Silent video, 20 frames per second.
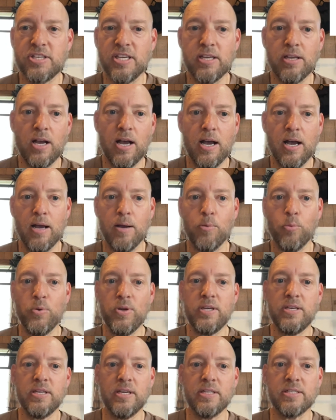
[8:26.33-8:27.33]
uh,
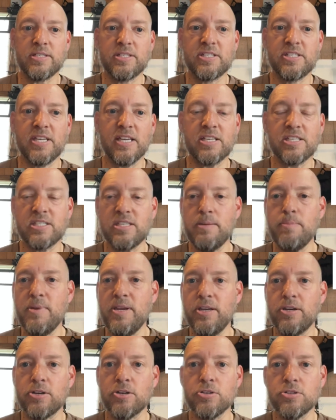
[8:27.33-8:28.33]
we did 60
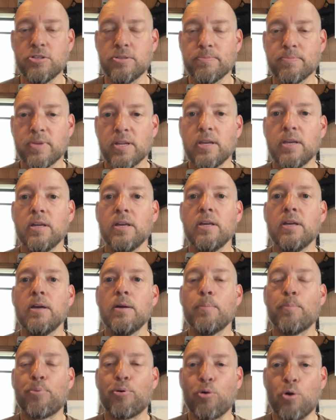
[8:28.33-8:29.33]
meters,
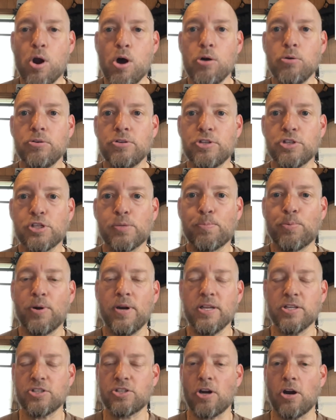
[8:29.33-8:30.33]
prone to
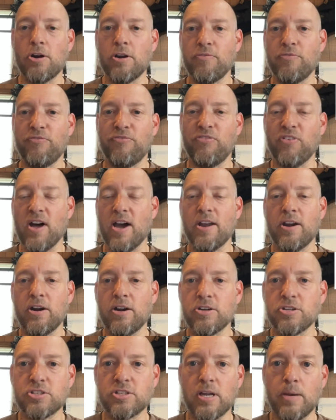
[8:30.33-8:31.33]
sprint. Started flat on
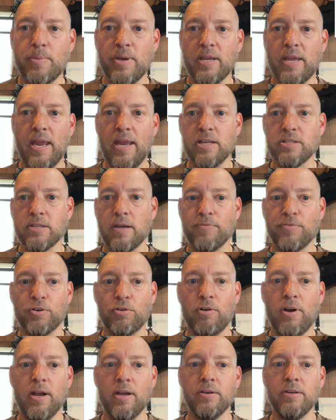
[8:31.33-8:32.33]
our stomach, hands off the
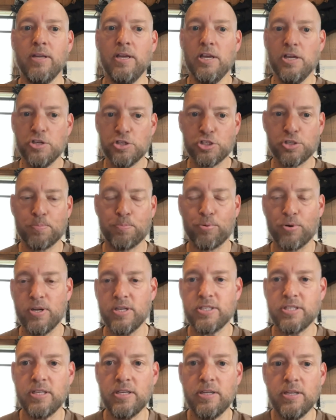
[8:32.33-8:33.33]
ground,
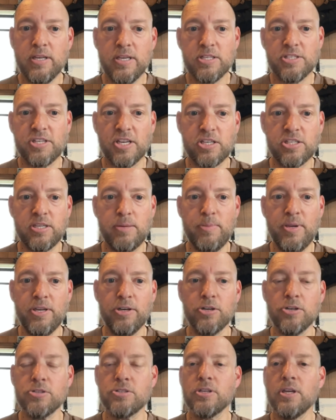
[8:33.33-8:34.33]
sprinted 60
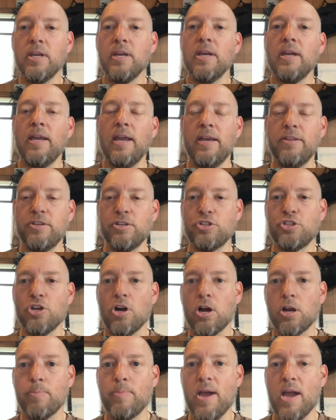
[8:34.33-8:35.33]
meters and then
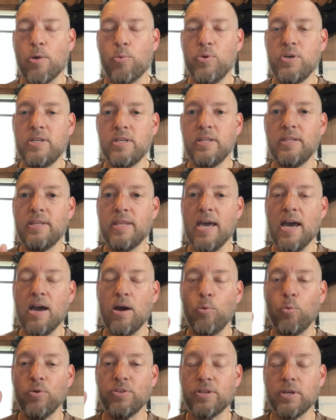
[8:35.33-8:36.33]
jog back. We did
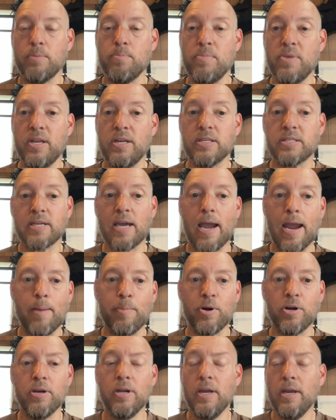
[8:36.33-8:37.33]
that with a minute
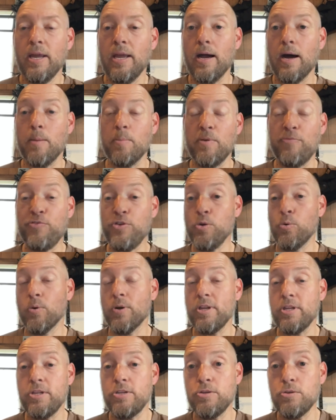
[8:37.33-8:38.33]
timer. Um, if you
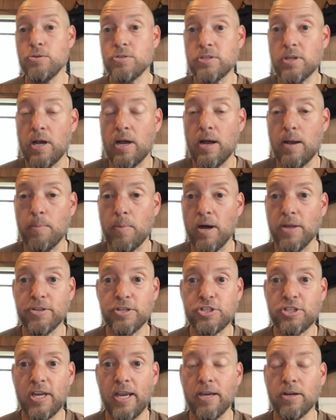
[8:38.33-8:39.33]
want to use um, on
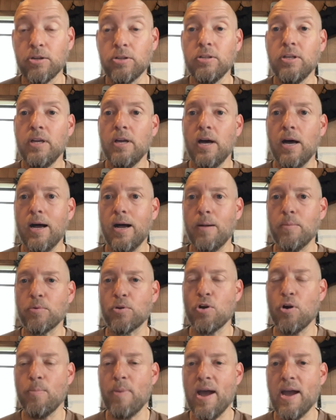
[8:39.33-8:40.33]
the channel, um,
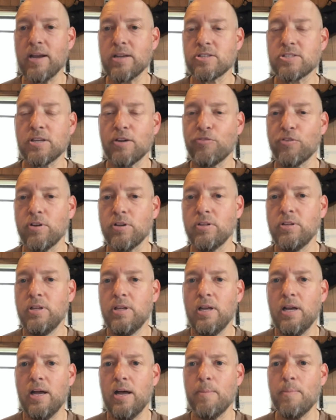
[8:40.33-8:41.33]
go back several
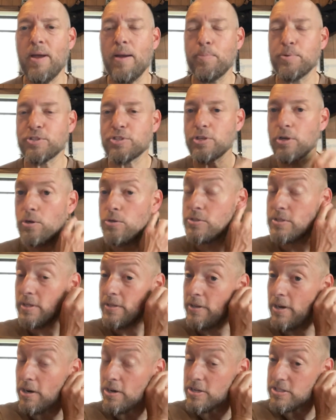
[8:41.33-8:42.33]
um, episodes
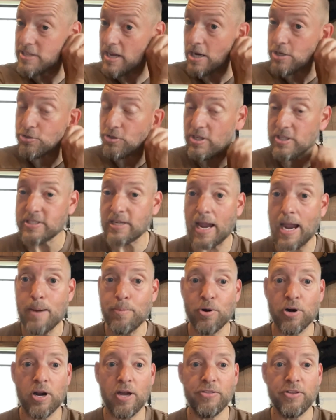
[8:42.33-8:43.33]
and there is actually a
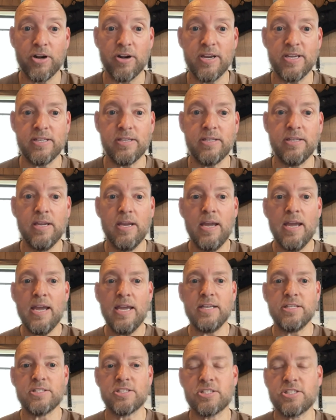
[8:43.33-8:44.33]
timer on there, a,
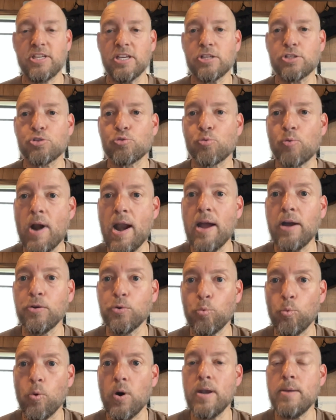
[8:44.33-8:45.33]
a six
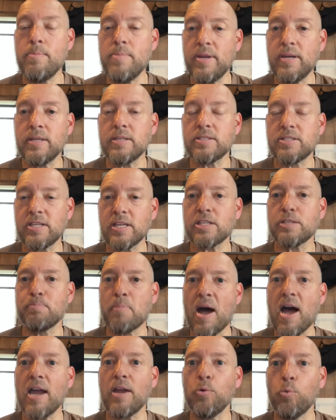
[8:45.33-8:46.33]
round, one minute, six
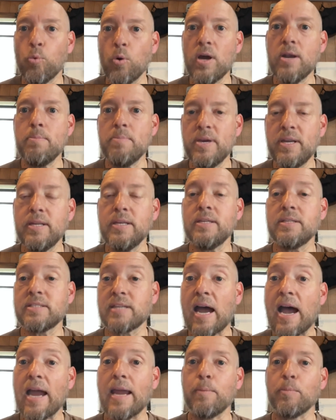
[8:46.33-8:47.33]
by one minute
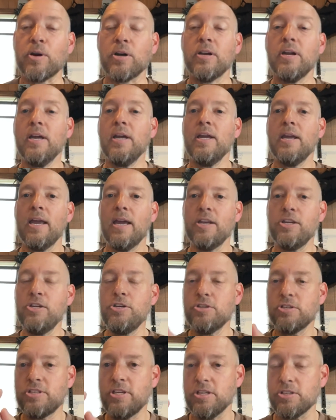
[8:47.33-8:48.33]
timer. And
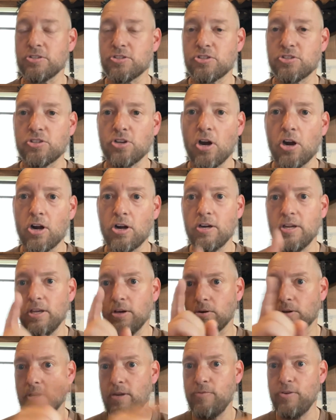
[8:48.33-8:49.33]
you just hit start,
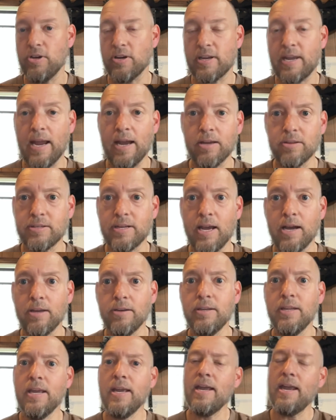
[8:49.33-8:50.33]
it'll give you a
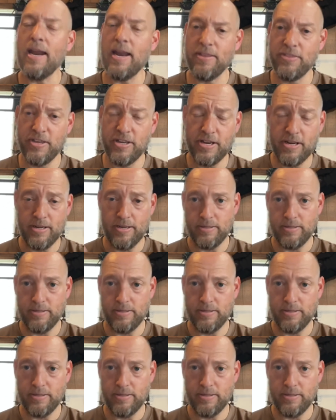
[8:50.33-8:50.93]
countdown and then